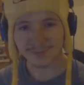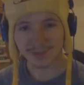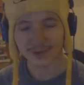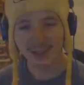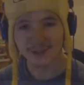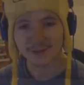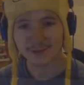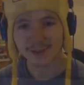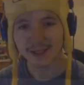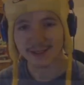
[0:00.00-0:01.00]
Okay, so
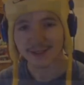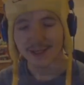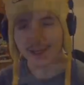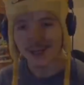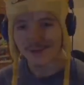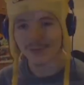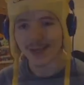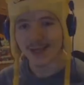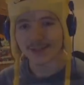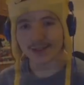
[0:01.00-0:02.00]
yay.
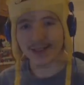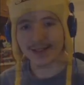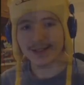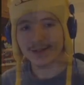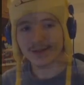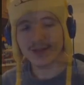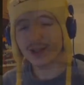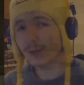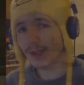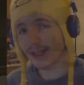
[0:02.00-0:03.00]
That is the
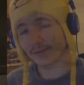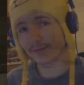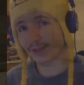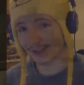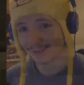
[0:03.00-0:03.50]
new lift.